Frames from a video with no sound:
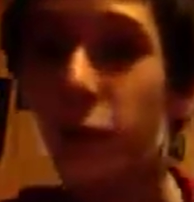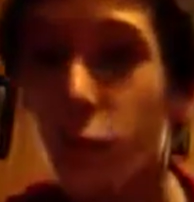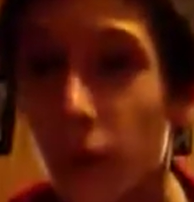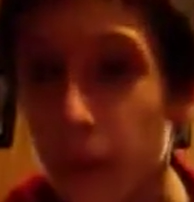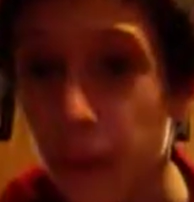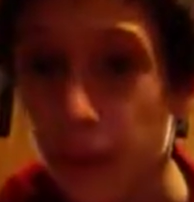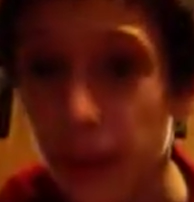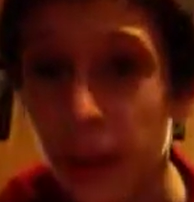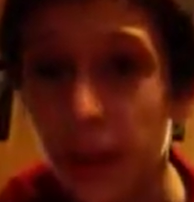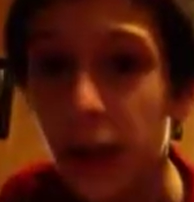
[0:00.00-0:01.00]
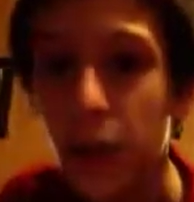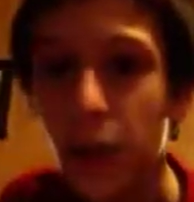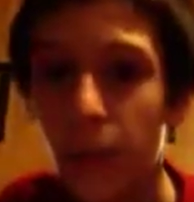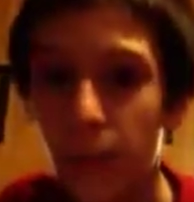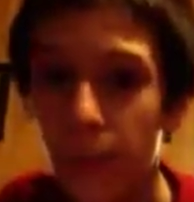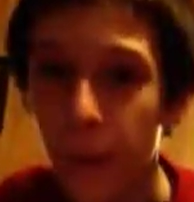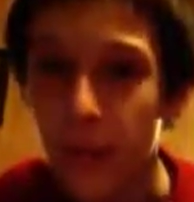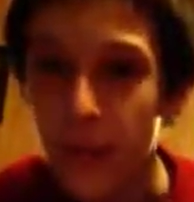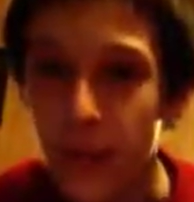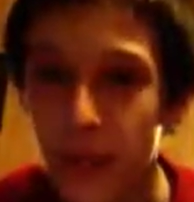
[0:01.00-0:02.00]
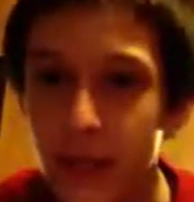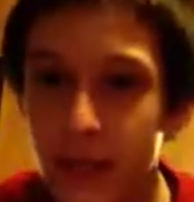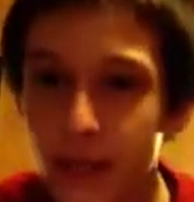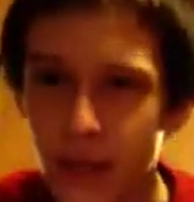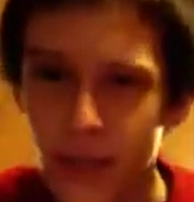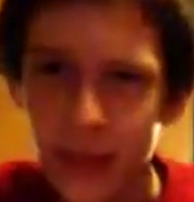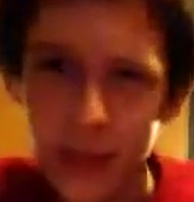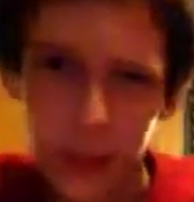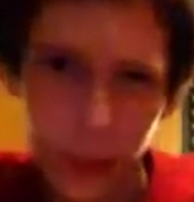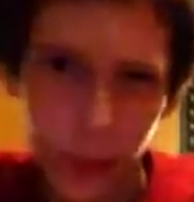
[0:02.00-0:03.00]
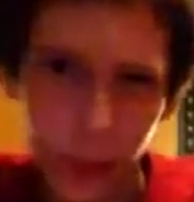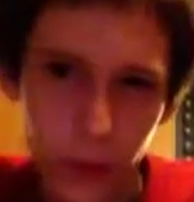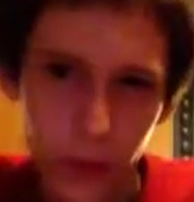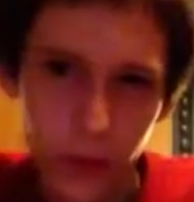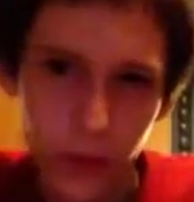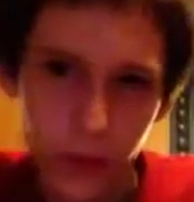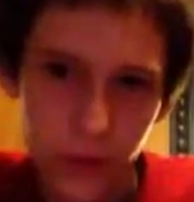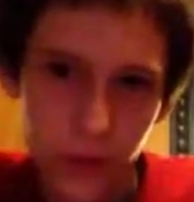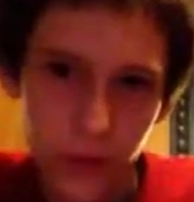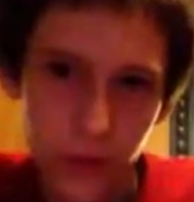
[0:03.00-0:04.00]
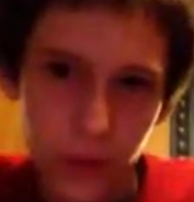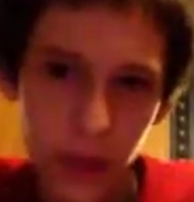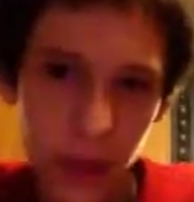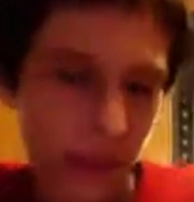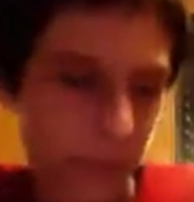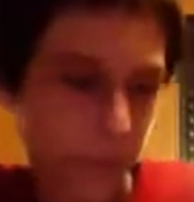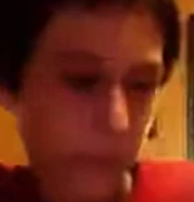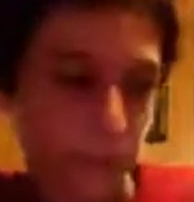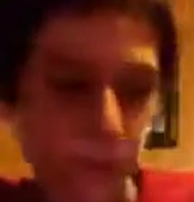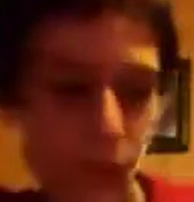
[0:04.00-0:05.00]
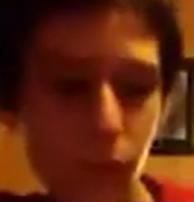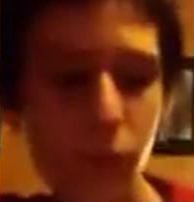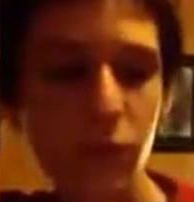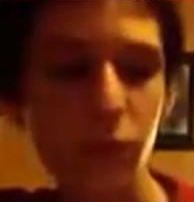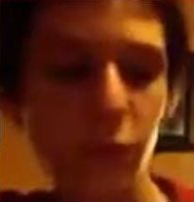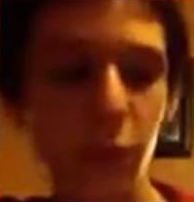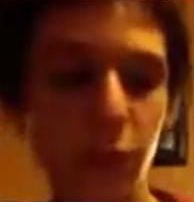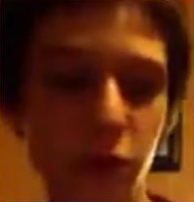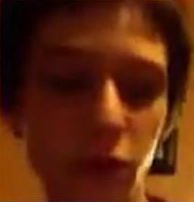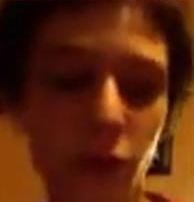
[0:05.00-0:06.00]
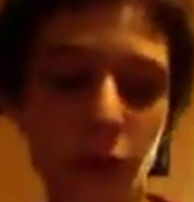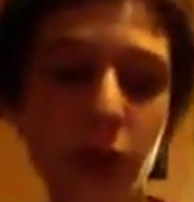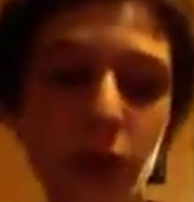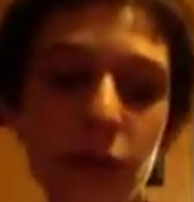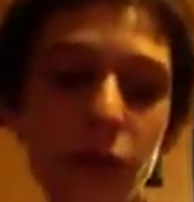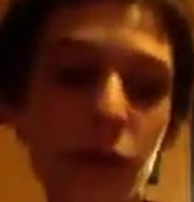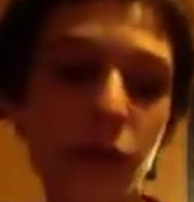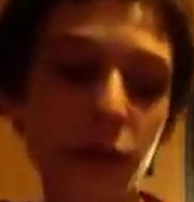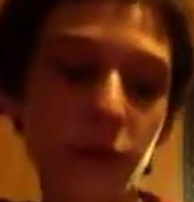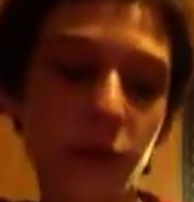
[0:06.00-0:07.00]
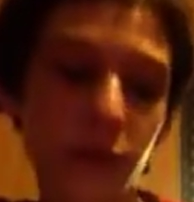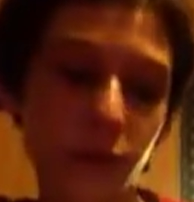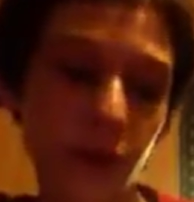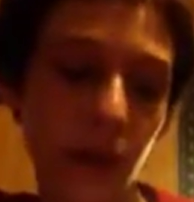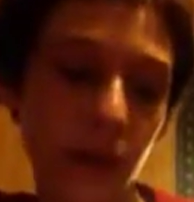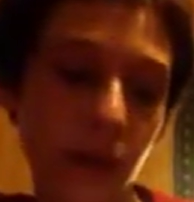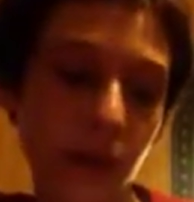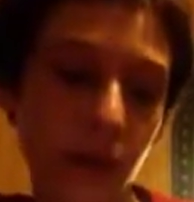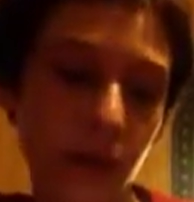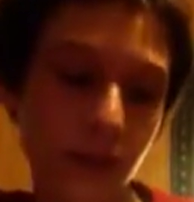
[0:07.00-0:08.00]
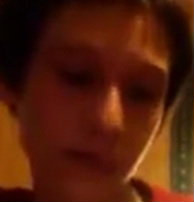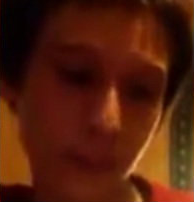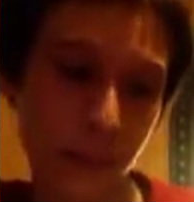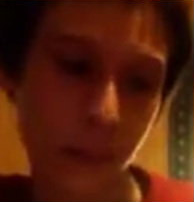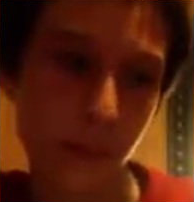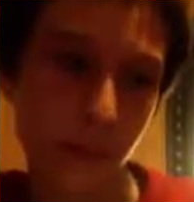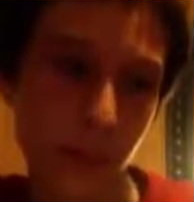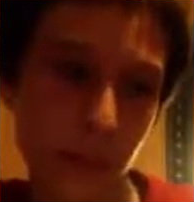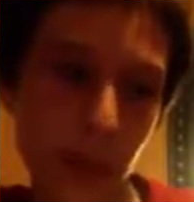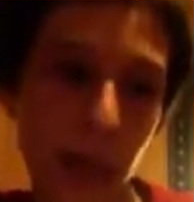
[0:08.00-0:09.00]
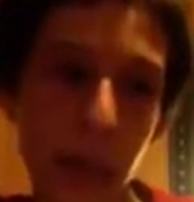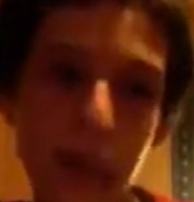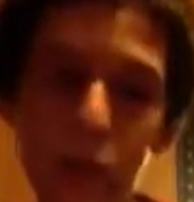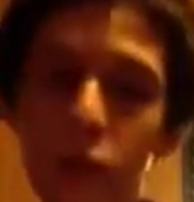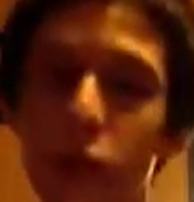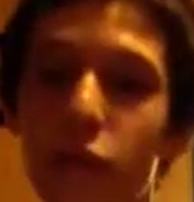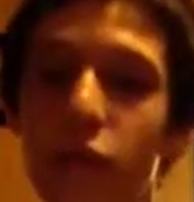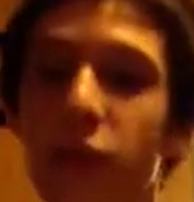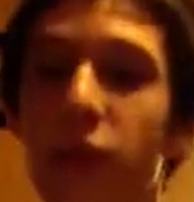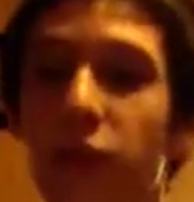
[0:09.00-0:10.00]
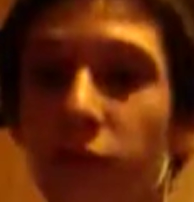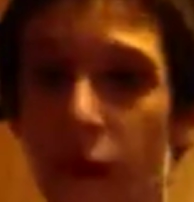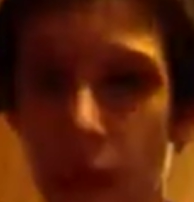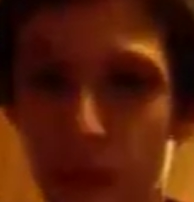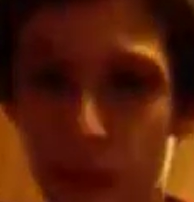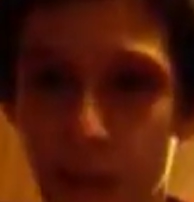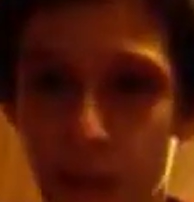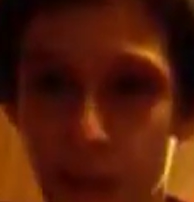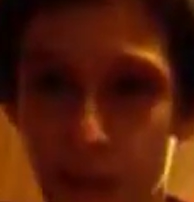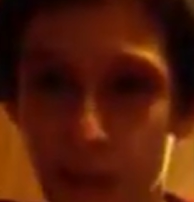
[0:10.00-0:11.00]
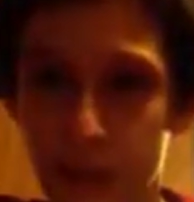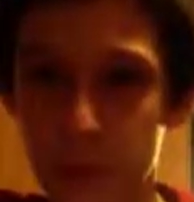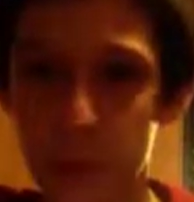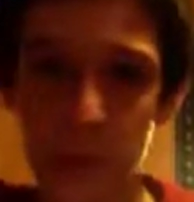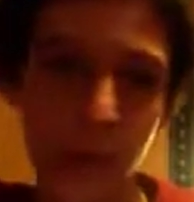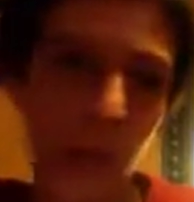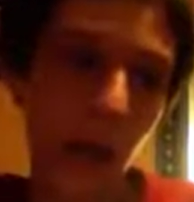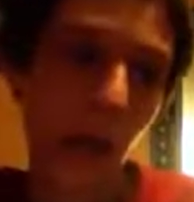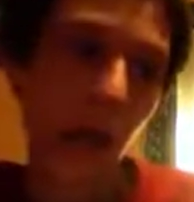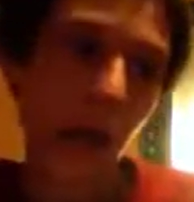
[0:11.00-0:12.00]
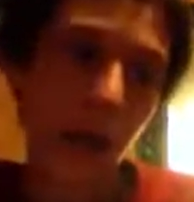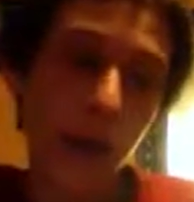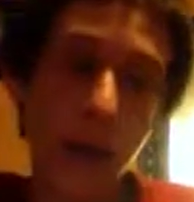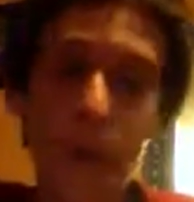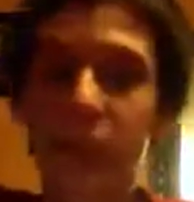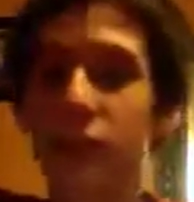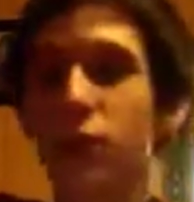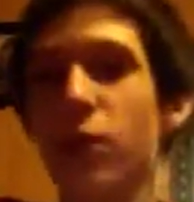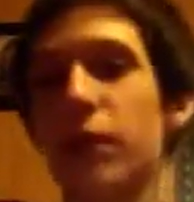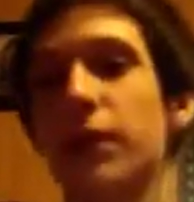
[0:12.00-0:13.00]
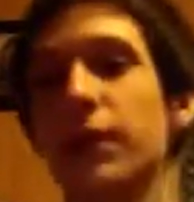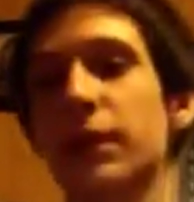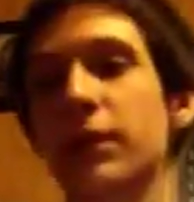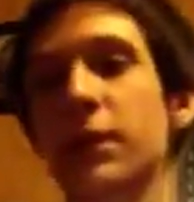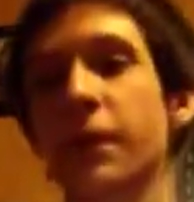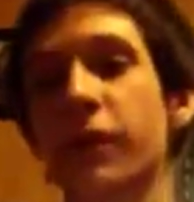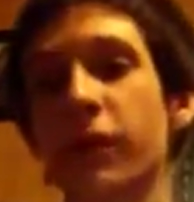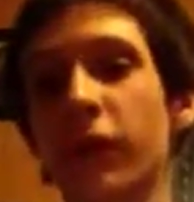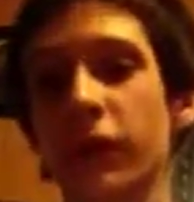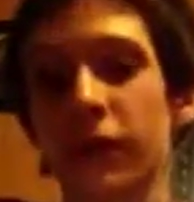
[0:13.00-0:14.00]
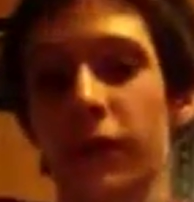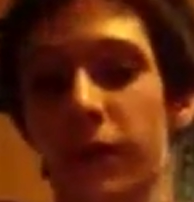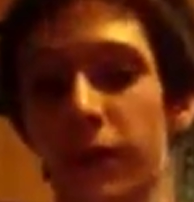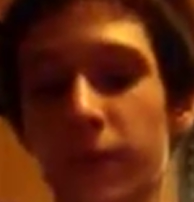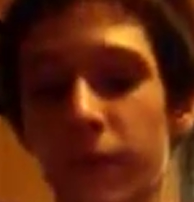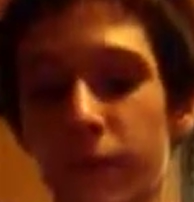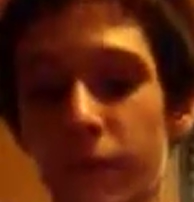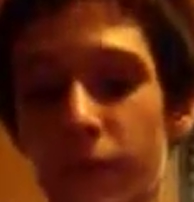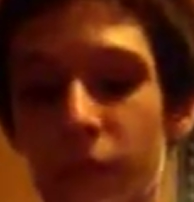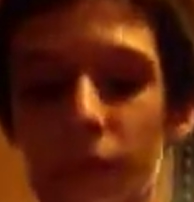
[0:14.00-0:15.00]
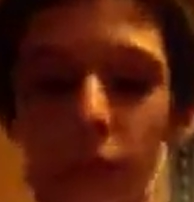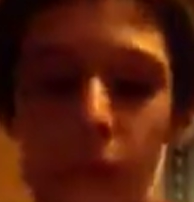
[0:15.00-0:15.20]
you want to be a player, buy this and the other book. Like, the books are Heroes of the Forgotten Kingdoms and Heroes of the Fallen Kingdoms. I got this one because I preferred it. I